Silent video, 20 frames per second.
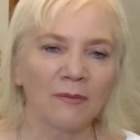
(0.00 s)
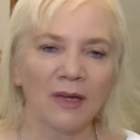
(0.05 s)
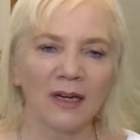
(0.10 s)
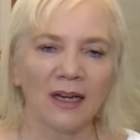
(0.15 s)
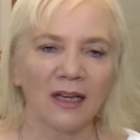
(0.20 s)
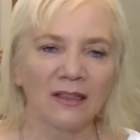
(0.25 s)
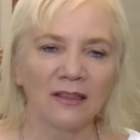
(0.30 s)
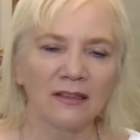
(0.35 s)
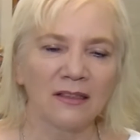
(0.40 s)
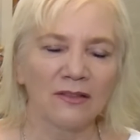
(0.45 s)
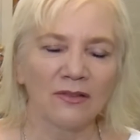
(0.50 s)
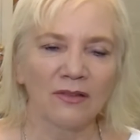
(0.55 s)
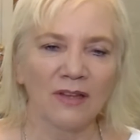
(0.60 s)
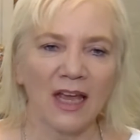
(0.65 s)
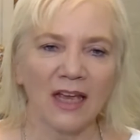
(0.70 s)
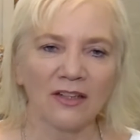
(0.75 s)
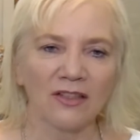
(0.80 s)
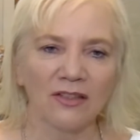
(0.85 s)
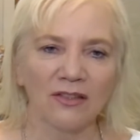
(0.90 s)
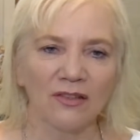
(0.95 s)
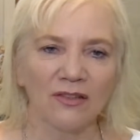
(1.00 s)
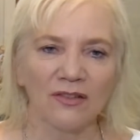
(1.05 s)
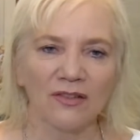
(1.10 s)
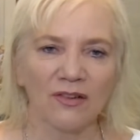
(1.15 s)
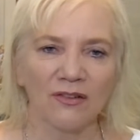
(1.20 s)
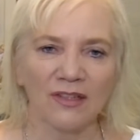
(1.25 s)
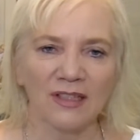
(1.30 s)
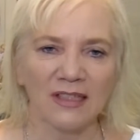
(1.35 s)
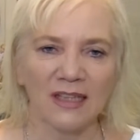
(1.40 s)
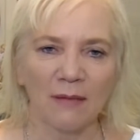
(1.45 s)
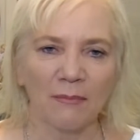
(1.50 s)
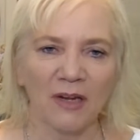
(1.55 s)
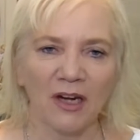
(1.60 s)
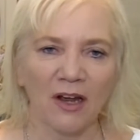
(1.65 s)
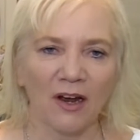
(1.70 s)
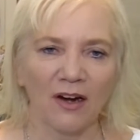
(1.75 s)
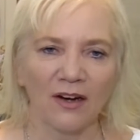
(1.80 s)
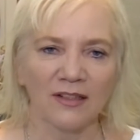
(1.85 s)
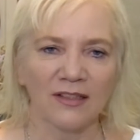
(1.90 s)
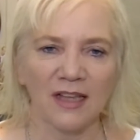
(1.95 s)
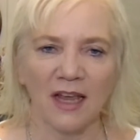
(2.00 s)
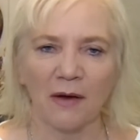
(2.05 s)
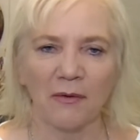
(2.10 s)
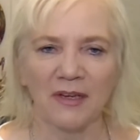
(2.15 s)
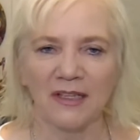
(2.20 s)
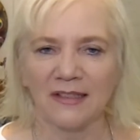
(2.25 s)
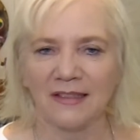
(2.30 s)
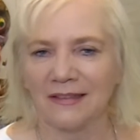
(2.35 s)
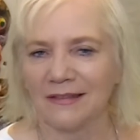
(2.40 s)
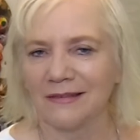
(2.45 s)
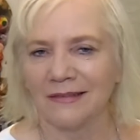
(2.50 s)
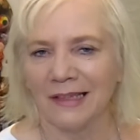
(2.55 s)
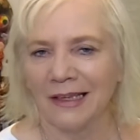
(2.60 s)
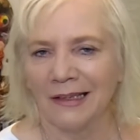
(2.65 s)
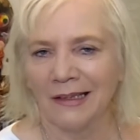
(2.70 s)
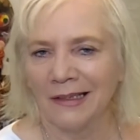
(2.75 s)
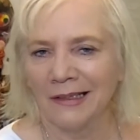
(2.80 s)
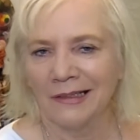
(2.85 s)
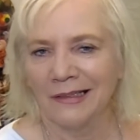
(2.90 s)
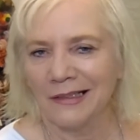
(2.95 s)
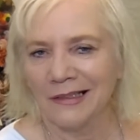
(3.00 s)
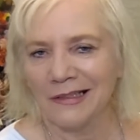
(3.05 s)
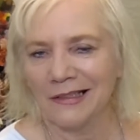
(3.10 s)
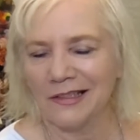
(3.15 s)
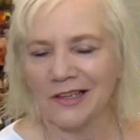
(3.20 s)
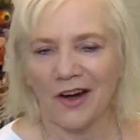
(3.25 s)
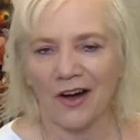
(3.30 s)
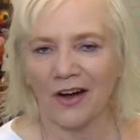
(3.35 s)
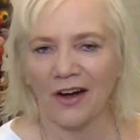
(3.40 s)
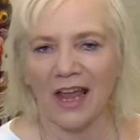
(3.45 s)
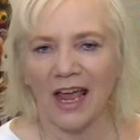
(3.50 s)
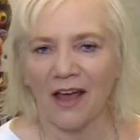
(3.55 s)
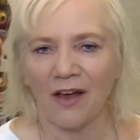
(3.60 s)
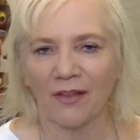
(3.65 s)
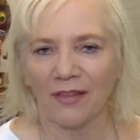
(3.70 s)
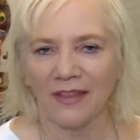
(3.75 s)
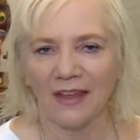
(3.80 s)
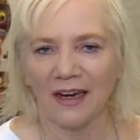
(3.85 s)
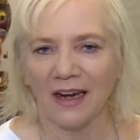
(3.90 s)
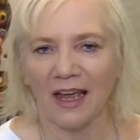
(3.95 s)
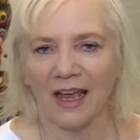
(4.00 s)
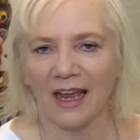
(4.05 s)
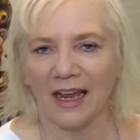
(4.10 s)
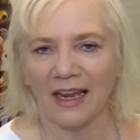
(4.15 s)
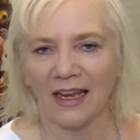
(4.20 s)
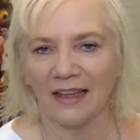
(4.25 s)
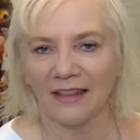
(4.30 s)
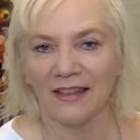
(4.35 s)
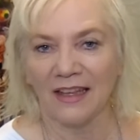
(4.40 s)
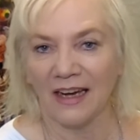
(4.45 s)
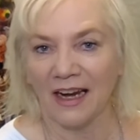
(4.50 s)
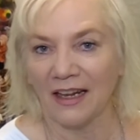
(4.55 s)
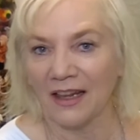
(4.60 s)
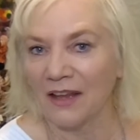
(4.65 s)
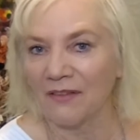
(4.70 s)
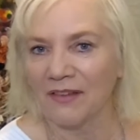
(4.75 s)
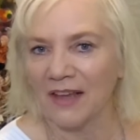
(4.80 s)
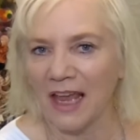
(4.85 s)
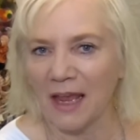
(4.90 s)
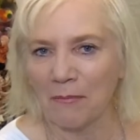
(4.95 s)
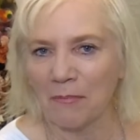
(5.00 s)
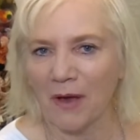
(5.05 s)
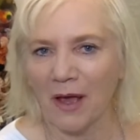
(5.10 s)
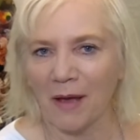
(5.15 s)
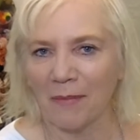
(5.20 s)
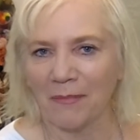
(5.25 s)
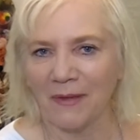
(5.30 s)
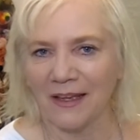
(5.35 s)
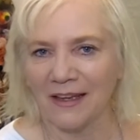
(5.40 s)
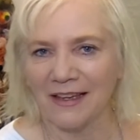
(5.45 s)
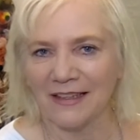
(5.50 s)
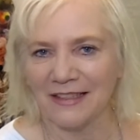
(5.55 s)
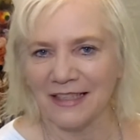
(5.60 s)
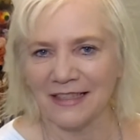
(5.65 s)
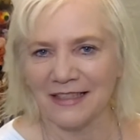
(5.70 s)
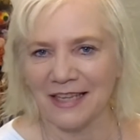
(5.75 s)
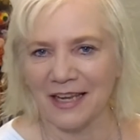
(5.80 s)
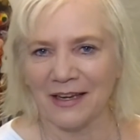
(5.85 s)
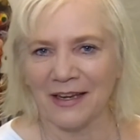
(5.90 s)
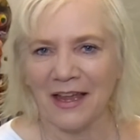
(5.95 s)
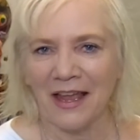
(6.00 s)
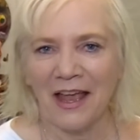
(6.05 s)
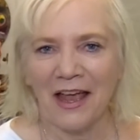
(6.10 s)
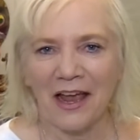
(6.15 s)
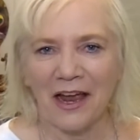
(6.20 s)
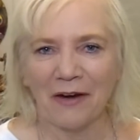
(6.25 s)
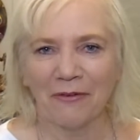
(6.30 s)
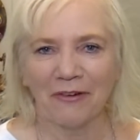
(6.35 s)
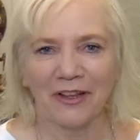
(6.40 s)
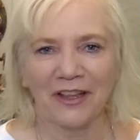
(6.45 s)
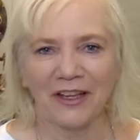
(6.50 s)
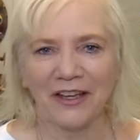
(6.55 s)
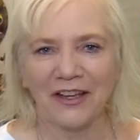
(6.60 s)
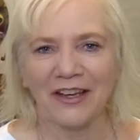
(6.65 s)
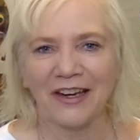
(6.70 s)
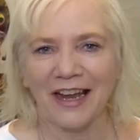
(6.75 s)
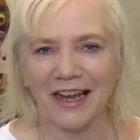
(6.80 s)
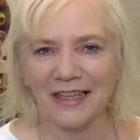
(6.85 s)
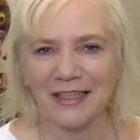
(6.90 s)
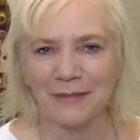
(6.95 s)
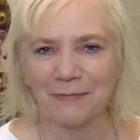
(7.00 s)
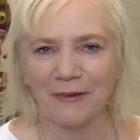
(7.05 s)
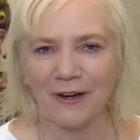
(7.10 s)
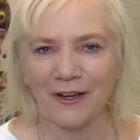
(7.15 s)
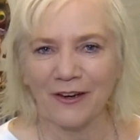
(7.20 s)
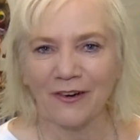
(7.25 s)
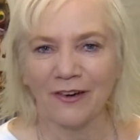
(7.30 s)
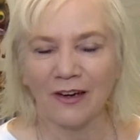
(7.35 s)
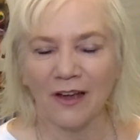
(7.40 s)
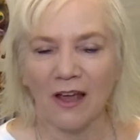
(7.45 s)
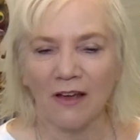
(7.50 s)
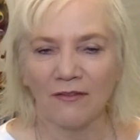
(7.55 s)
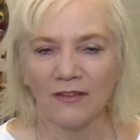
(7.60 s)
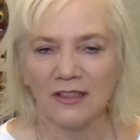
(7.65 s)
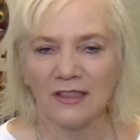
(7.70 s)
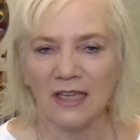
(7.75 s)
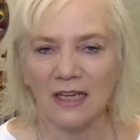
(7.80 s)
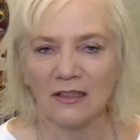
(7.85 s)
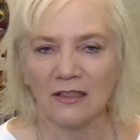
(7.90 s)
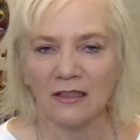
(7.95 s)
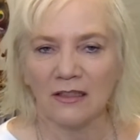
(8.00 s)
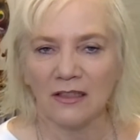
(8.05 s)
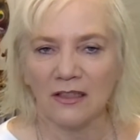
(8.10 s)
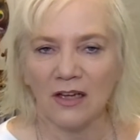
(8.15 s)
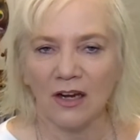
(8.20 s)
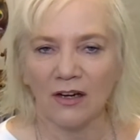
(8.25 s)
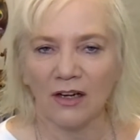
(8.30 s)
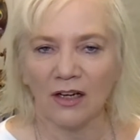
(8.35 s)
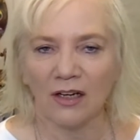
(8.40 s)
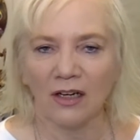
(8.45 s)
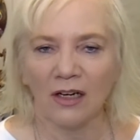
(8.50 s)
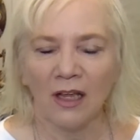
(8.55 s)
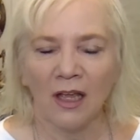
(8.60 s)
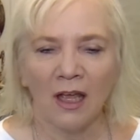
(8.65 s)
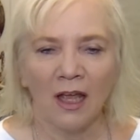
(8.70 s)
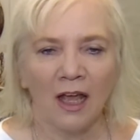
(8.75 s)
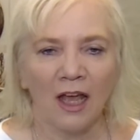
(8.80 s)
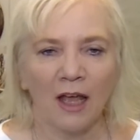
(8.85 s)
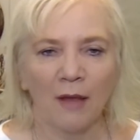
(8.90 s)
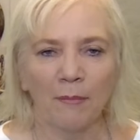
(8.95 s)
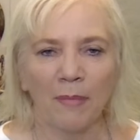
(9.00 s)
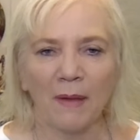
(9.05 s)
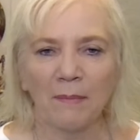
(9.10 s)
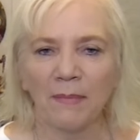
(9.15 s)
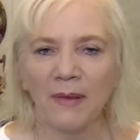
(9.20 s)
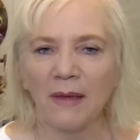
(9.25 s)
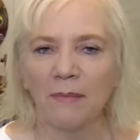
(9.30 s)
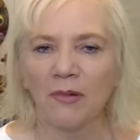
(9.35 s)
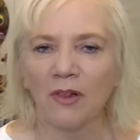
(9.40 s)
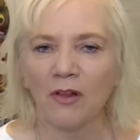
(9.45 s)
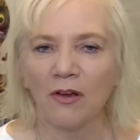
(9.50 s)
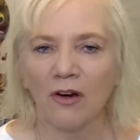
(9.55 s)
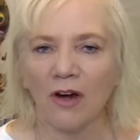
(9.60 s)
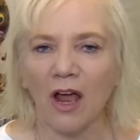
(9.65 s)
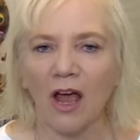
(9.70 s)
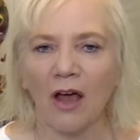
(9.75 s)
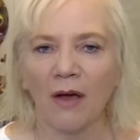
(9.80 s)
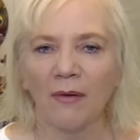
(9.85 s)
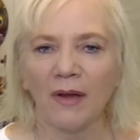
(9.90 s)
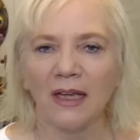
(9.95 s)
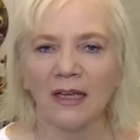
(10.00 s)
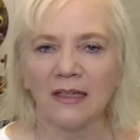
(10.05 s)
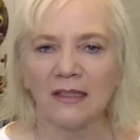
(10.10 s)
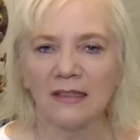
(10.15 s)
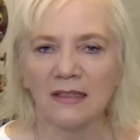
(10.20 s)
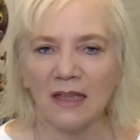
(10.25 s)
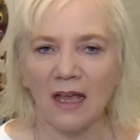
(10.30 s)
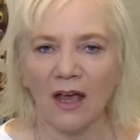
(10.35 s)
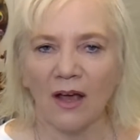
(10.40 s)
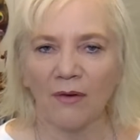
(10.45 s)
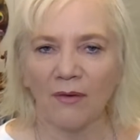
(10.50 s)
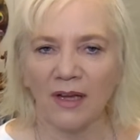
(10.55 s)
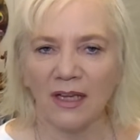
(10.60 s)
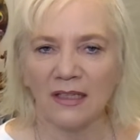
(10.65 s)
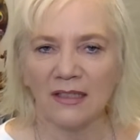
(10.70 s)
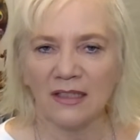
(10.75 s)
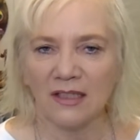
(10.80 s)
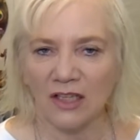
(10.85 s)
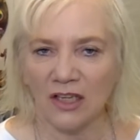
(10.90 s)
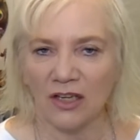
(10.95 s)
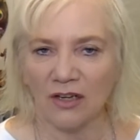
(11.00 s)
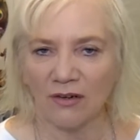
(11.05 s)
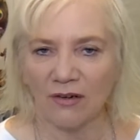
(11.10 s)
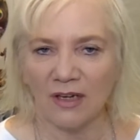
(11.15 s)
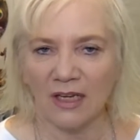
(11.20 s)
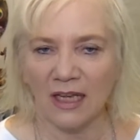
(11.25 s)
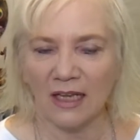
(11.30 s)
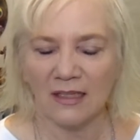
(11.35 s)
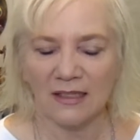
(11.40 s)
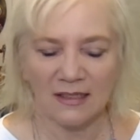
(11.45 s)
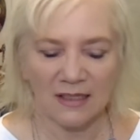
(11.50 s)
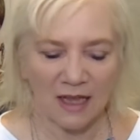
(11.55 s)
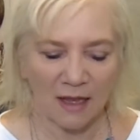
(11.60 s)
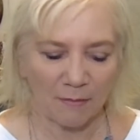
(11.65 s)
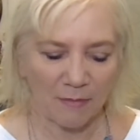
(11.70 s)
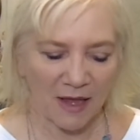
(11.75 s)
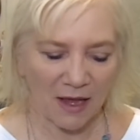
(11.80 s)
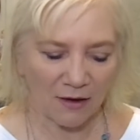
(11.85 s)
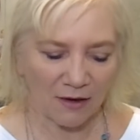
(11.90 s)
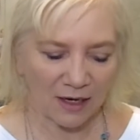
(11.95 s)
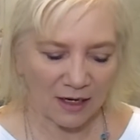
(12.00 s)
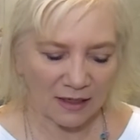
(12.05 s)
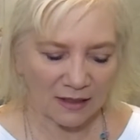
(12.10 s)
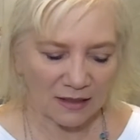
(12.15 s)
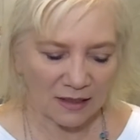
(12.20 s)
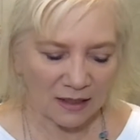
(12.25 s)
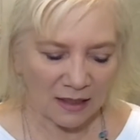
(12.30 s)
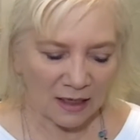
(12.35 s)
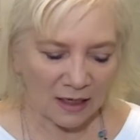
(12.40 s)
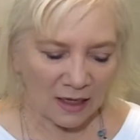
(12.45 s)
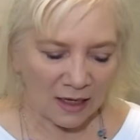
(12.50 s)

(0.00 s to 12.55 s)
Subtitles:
When I do lectures or seminars, I always start out that I love K-pop because it's a really good icebreaker and conversation starter. But people are always curious about it.